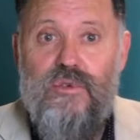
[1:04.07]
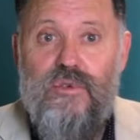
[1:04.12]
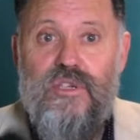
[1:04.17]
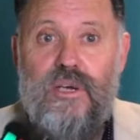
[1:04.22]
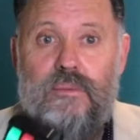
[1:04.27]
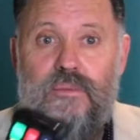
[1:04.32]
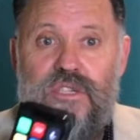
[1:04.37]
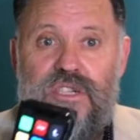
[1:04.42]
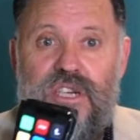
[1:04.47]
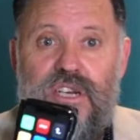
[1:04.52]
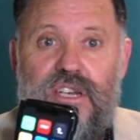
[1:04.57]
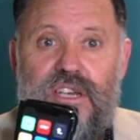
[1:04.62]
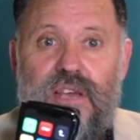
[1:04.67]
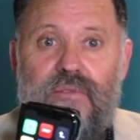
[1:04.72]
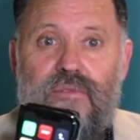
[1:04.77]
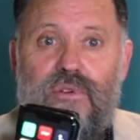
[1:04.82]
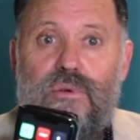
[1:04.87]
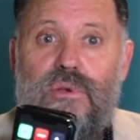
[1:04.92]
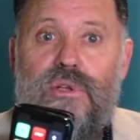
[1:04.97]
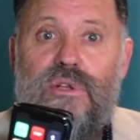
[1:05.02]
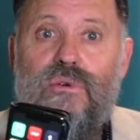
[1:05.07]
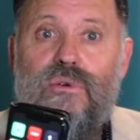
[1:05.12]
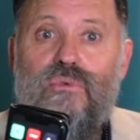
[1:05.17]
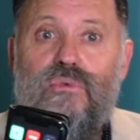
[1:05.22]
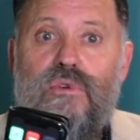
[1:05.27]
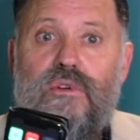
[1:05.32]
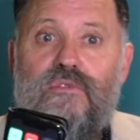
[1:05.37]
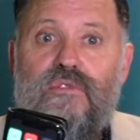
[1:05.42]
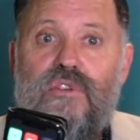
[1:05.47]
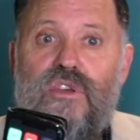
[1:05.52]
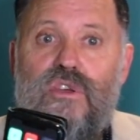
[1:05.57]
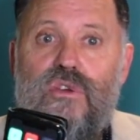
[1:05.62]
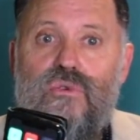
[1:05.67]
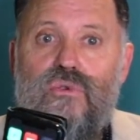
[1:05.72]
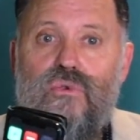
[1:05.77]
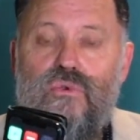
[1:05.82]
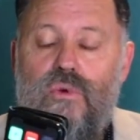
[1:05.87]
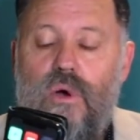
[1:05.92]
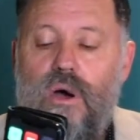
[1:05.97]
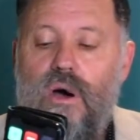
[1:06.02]
I'm just going to give you a little
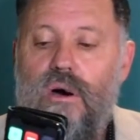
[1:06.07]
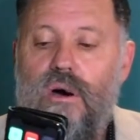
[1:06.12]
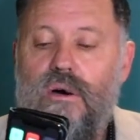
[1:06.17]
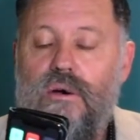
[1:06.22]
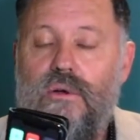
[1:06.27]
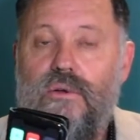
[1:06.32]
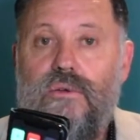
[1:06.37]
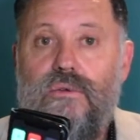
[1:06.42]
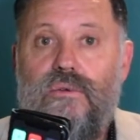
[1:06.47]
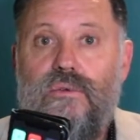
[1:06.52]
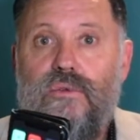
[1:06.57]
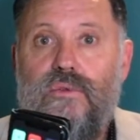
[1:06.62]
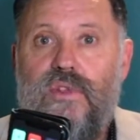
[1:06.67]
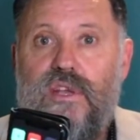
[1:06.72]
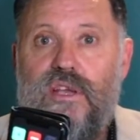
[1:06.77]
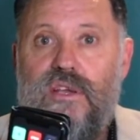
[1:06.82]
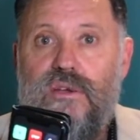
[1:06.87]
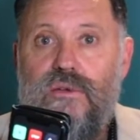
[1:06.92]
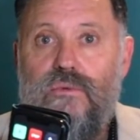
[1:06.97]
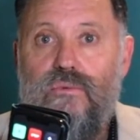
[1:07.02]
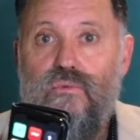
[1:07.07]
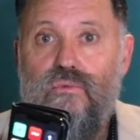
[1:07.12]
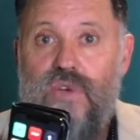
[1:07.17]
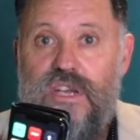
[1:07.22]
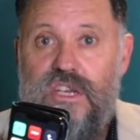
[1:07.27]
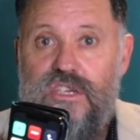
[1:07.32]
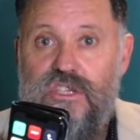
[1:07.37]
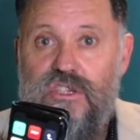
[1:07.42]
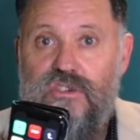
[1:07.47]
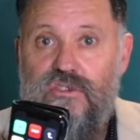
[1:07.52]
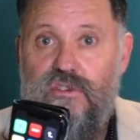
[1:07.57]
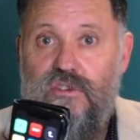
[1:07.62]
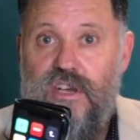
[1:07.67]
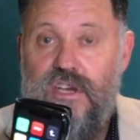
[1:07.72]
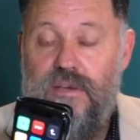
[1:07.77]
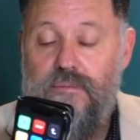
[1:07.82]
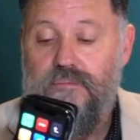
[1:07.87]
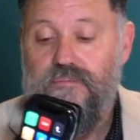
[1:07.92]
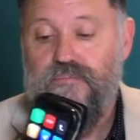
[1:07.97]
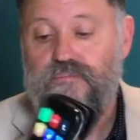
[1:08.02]
review on the Restream
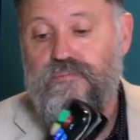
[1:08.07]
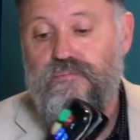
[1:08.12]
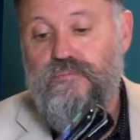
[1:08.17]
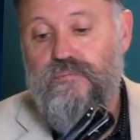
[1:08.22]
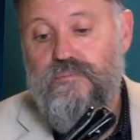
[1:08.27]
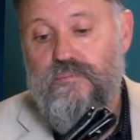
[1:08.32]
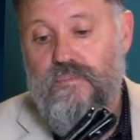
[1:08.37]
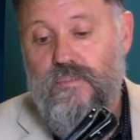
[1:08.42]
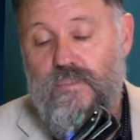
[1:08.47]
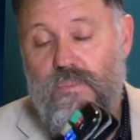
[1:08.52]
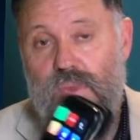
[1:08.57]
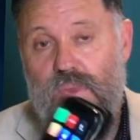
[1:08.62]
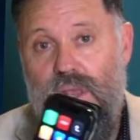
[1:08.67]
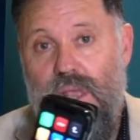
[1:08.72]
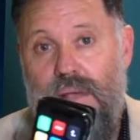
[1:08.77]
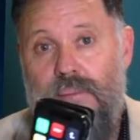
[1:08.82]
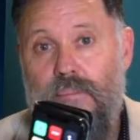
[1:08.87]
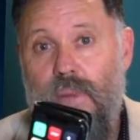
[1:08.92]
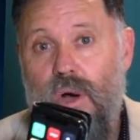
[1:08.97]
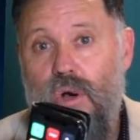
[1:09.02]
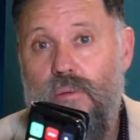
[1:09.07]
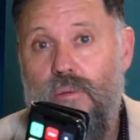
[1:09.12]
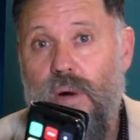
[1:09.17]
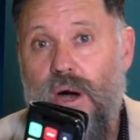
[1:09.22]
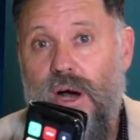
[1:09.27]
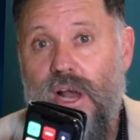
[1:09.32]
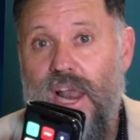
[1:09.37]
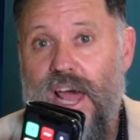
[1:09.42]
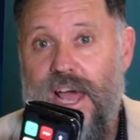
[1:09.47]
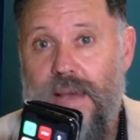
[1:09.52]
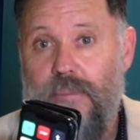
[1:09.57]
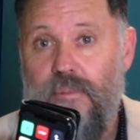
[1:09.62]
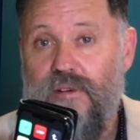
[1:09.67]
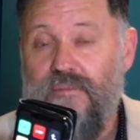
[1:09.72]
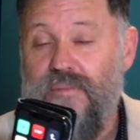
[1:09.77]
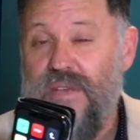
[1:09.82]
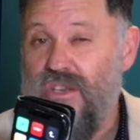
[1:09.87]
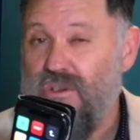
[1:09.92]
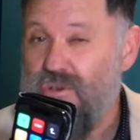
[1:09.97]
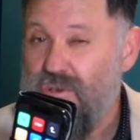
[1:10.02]
mobile app. I've
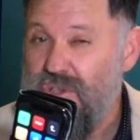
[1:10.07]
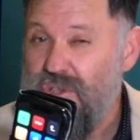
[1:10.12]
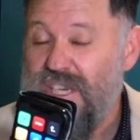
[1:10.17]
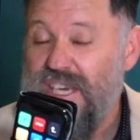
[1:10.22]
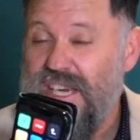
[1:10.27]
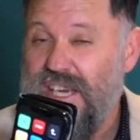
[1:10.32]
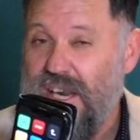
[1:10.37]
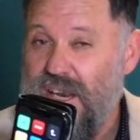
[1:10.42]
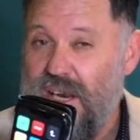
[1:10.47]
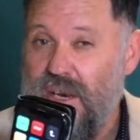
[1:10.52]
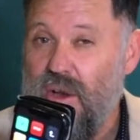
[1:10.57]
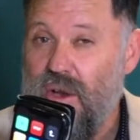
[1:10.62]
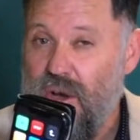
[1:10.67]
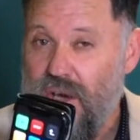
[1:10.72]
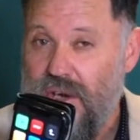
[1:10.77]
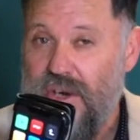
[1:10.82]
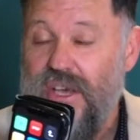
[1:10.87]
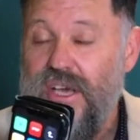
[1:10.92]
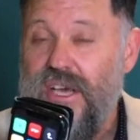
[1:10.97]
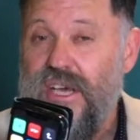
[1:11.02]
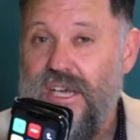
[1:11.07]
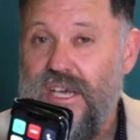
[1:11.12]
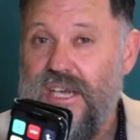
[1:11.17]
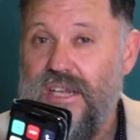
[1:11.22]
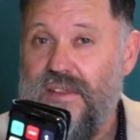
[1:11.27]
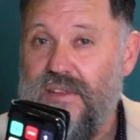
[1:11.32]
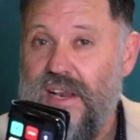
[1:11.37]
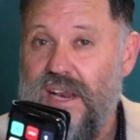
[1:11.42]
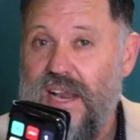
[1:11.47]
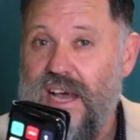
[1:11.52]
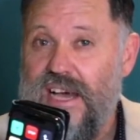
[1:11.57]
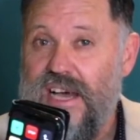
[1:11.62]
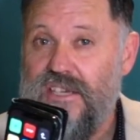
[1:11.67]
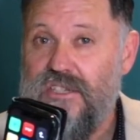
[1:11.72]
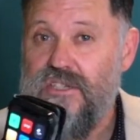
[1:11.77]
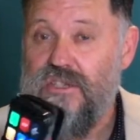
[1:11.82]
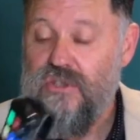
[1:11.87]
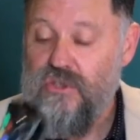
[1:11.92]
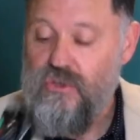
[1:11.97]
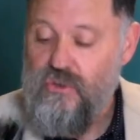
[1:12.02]
been using it a lot in the last
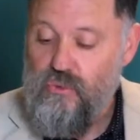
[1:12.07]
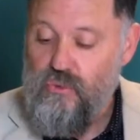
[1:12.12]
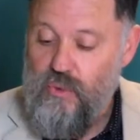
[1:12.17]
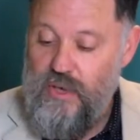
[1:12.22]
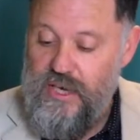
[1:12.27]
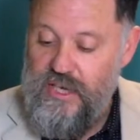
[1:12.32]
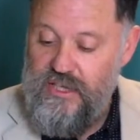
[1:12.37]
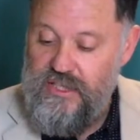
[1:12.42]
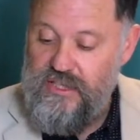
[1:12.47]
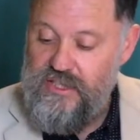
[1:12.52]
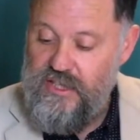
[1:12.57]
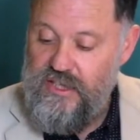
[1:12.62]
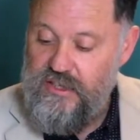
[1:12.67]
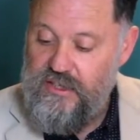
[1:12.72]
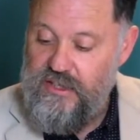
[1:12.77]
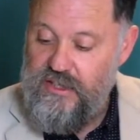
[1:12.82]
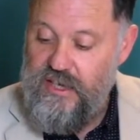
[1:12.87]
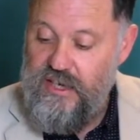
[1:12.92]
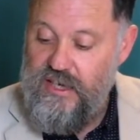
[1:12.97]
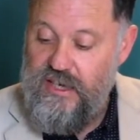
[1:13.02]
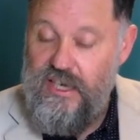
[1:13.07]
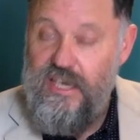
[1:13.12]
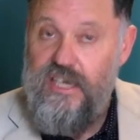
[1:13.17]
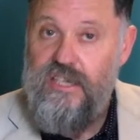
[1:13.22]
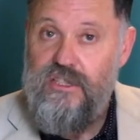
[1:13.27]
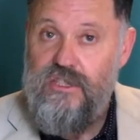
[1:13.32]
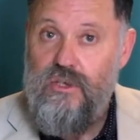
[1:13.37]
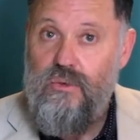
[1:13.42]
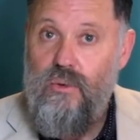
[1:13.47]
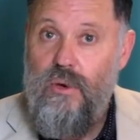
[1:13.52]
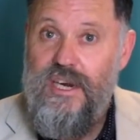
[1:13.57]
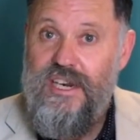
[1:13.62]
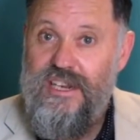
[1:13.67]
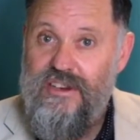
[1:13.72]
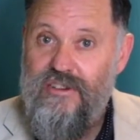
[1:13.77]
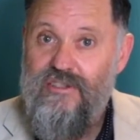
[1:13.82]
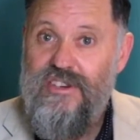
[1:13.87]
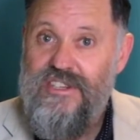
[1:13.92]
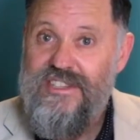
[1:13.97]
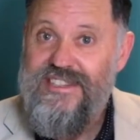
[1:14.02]
2 weeks, and it's quite
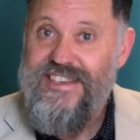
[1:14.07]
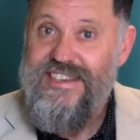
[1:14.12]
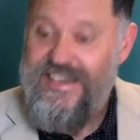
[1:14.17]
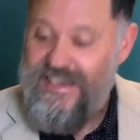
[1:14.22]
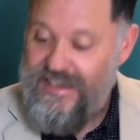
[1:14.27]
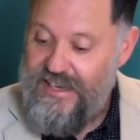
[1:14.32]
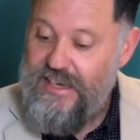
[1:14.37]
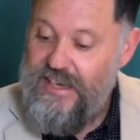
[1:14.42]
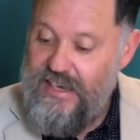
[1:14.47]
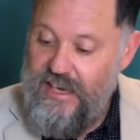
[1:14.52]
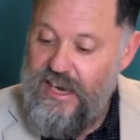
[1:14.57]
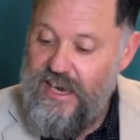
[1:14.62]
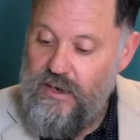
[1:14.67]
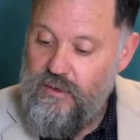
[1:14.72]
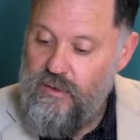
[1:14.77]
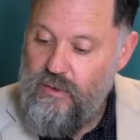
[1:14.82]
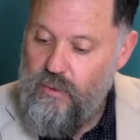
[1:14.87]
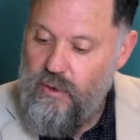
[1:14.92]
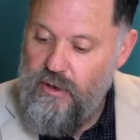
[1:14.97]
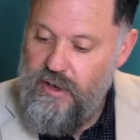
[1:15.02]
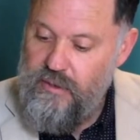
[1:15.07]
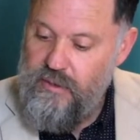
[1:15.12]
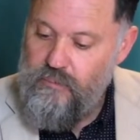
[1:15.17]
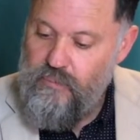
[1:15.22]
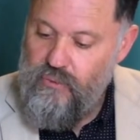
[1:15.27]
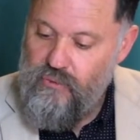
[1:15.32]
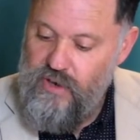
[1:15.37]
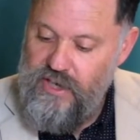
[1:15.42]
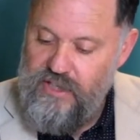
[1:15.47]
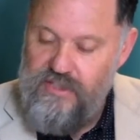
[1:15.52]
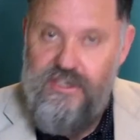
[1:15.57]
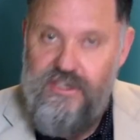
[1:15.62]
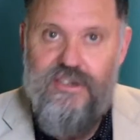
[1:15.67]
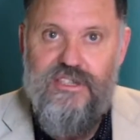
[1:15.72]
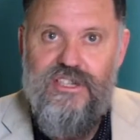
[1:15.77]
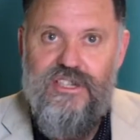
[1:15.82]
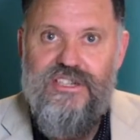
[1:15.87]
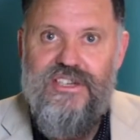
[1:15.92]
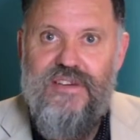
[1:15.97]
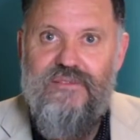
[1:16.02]
interesting and I'm quite impressed. So I'll
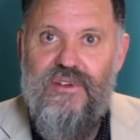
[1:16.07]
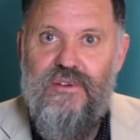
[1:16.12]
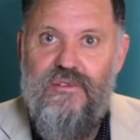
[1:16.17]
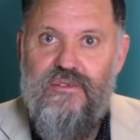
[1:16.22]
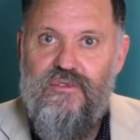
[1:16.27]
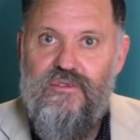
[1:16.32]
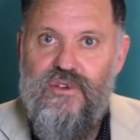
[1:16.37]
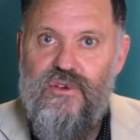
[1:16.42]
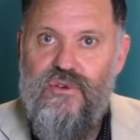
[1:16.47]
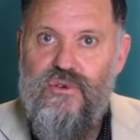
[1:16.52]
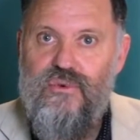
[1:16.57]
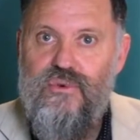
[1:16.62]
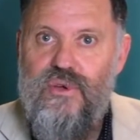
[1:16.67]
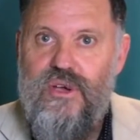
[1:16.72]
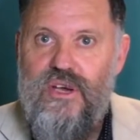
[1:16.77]
just give you a few